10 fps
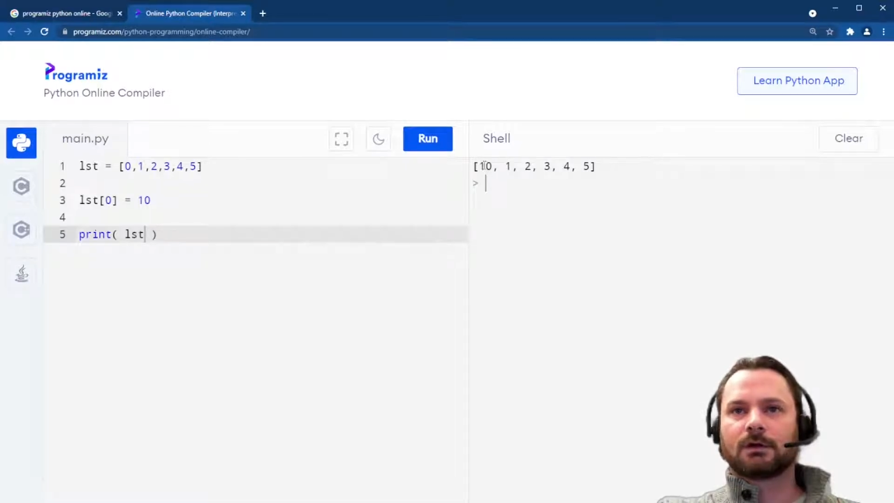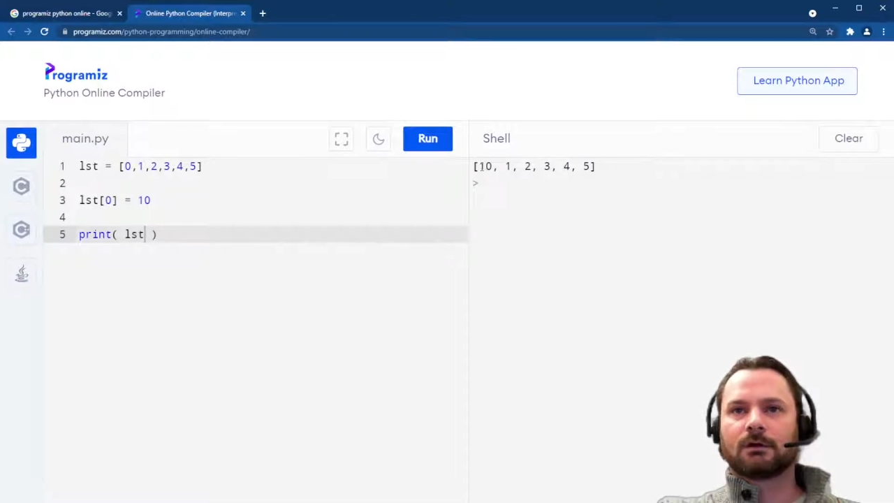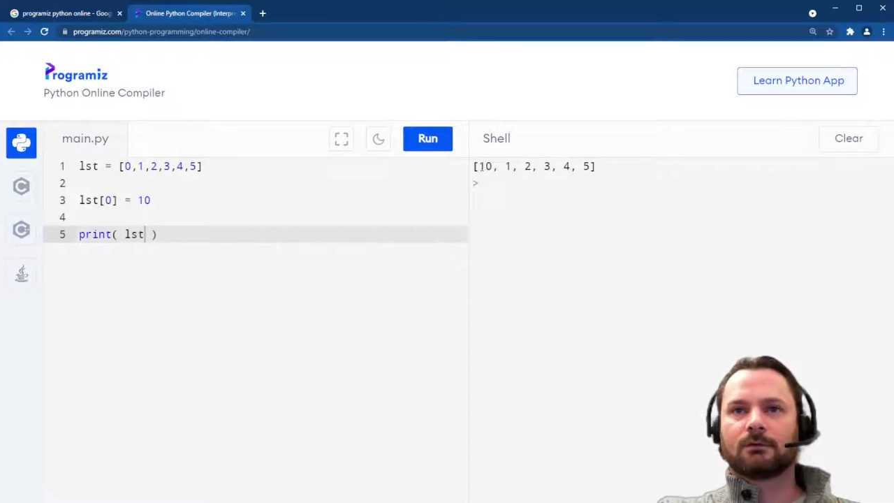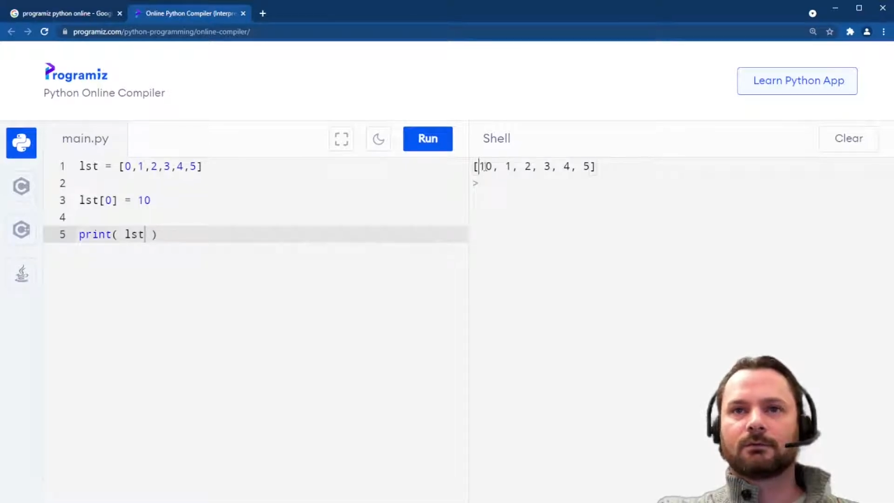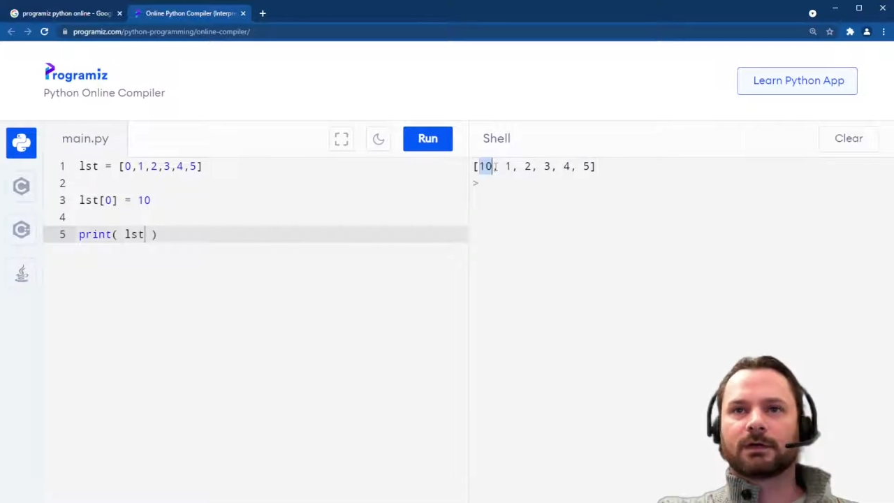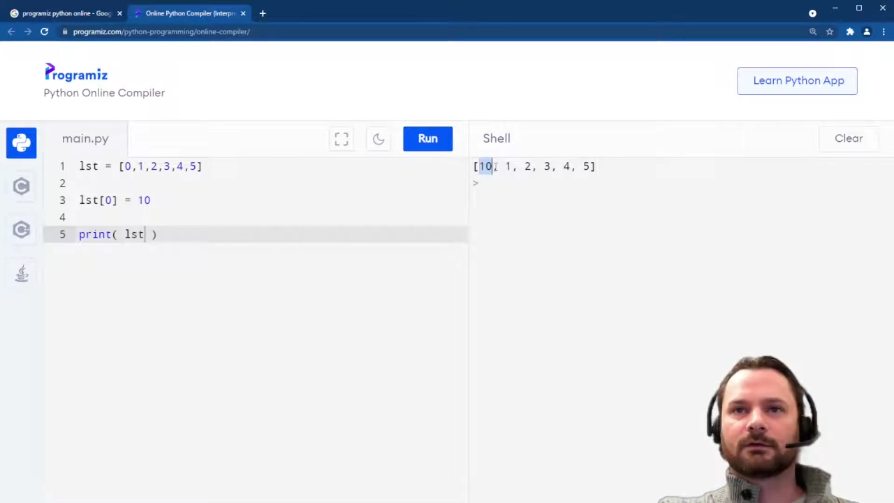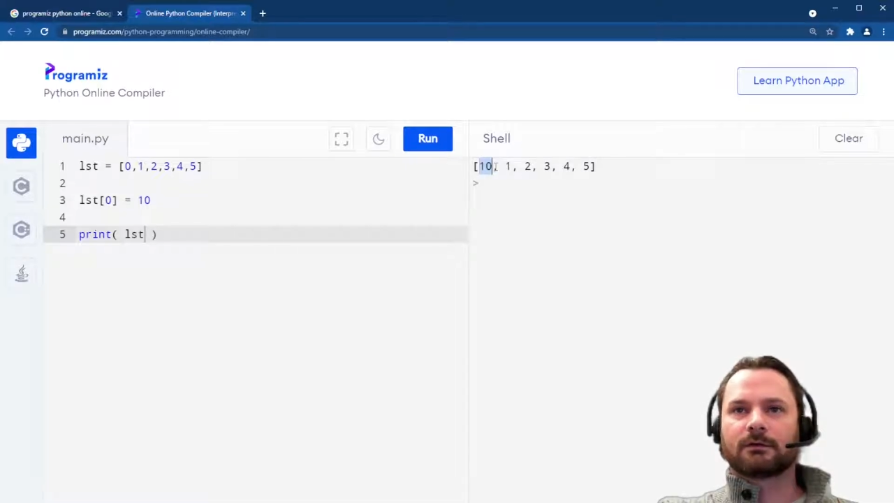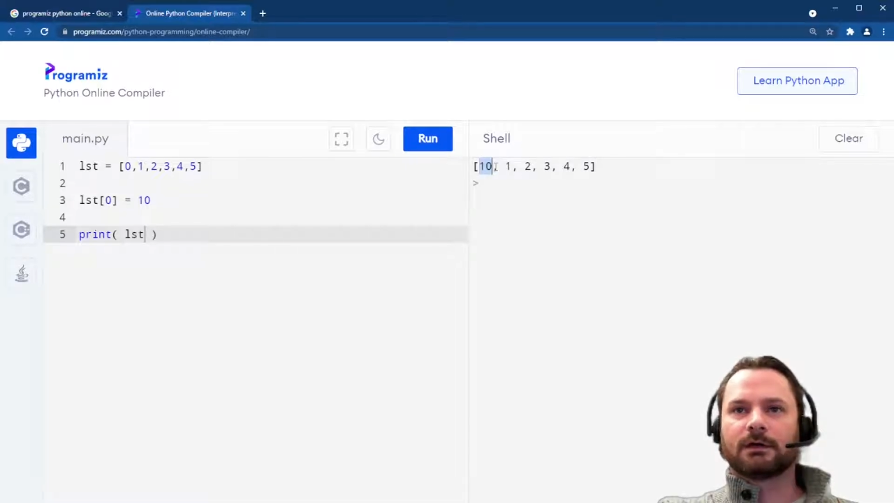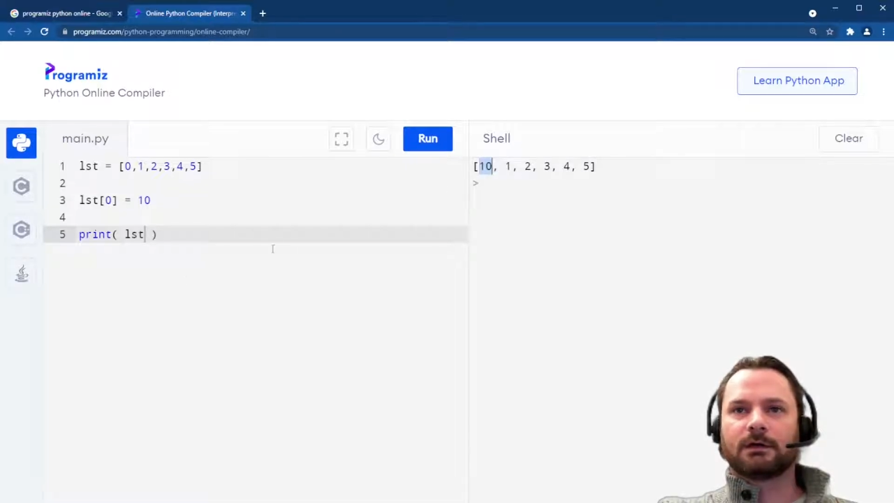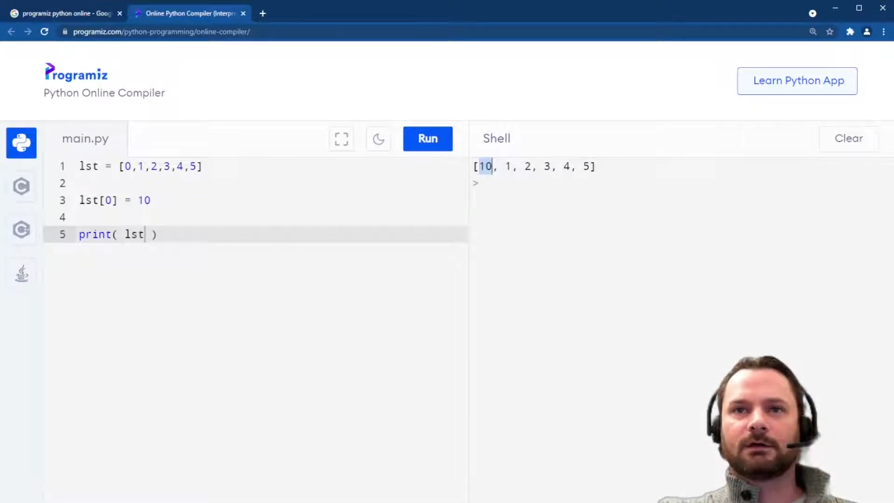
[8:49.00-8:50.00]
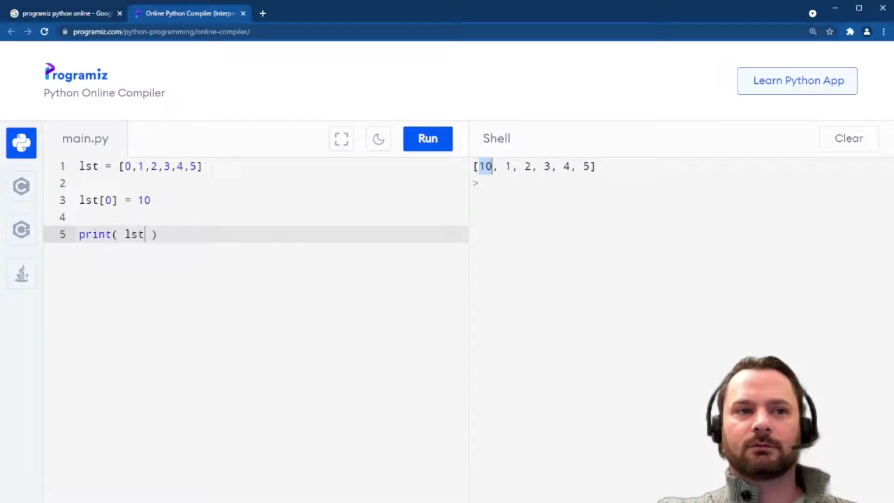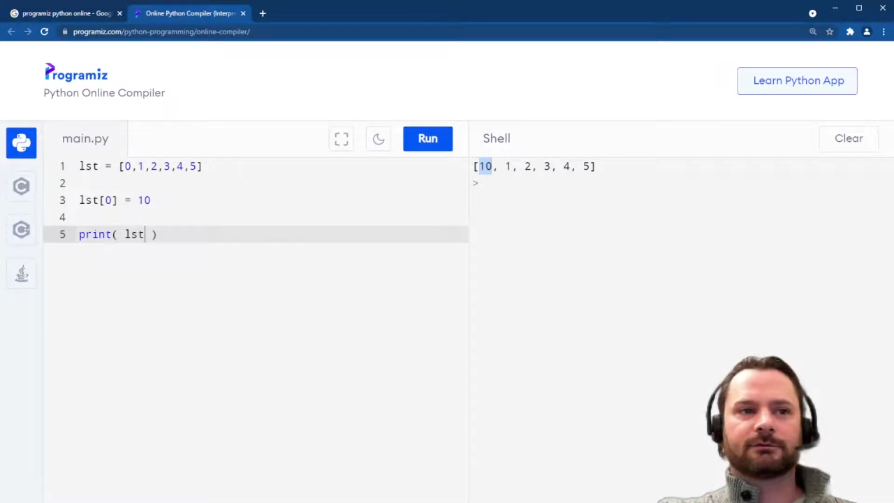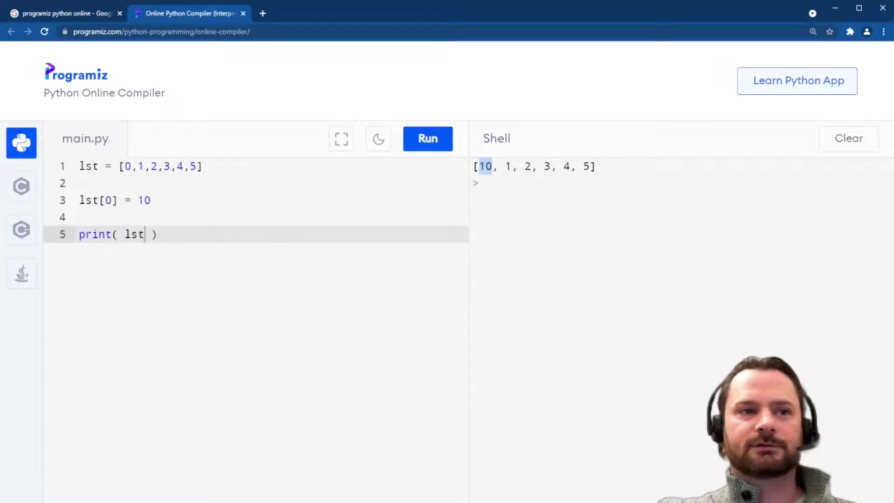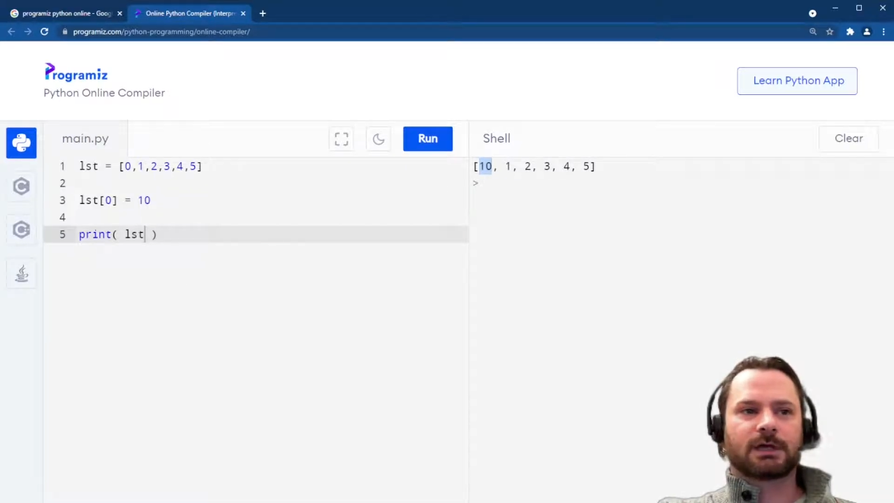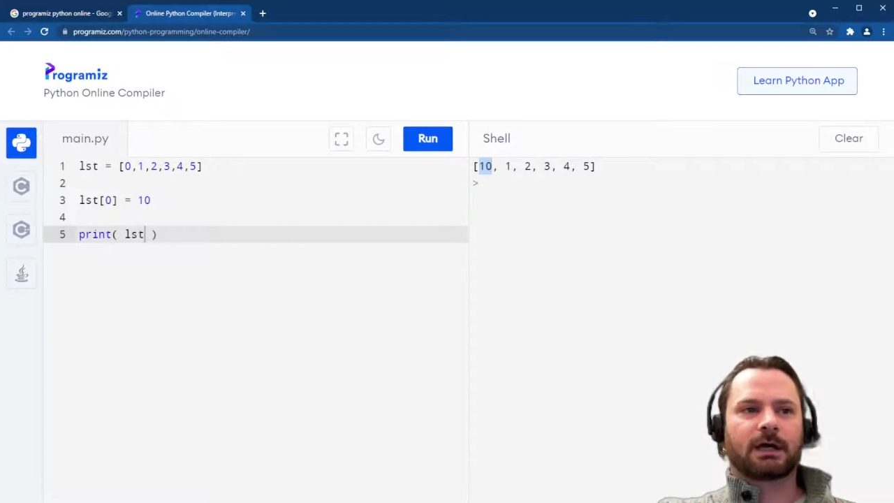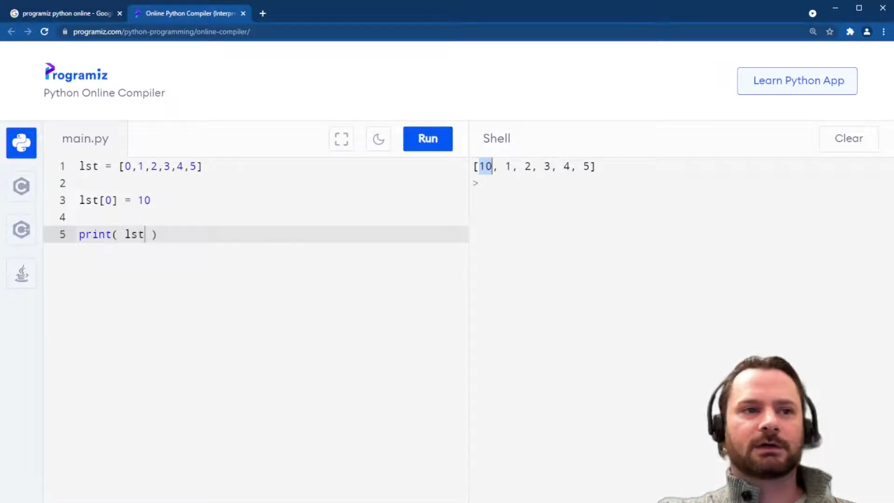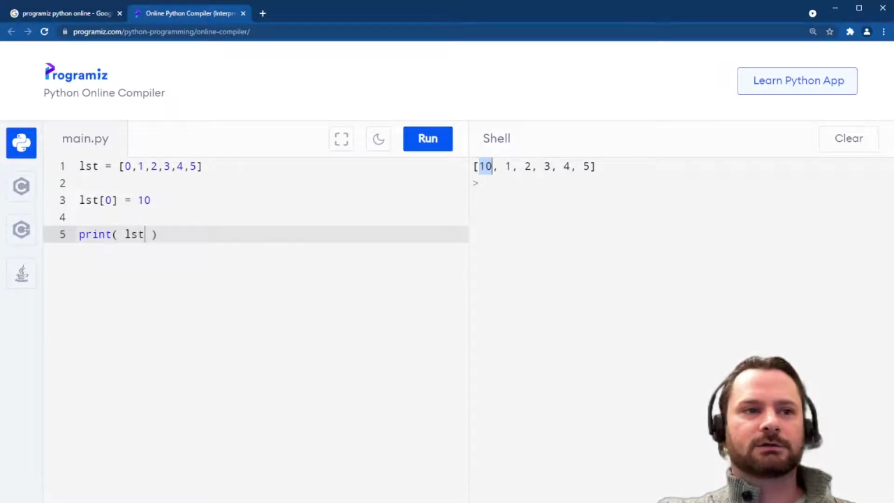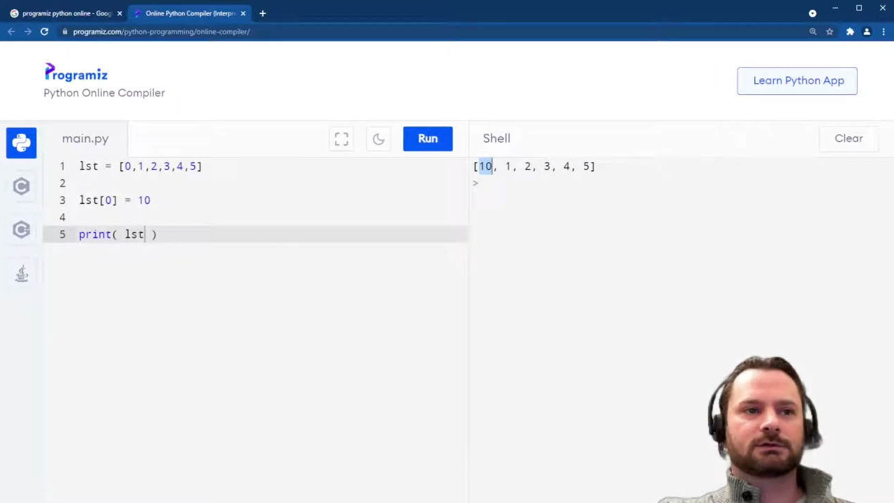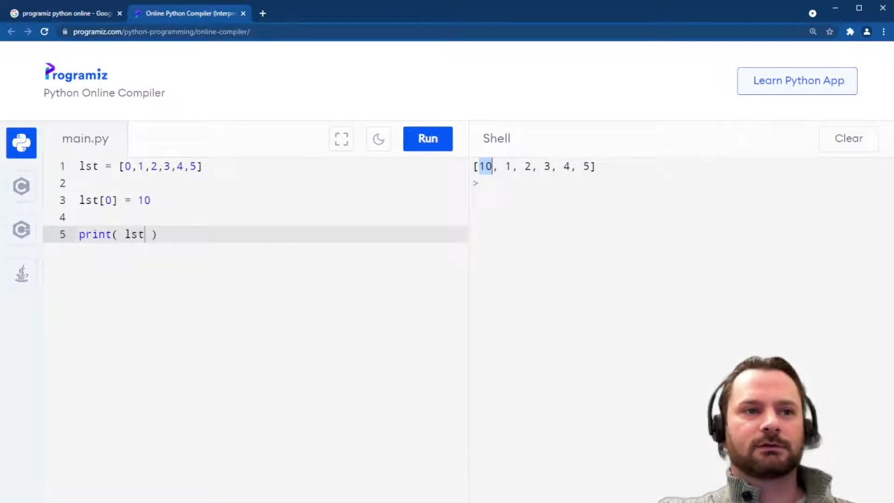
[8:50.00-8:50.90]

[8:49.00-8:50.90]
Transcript: And we can see here we've changed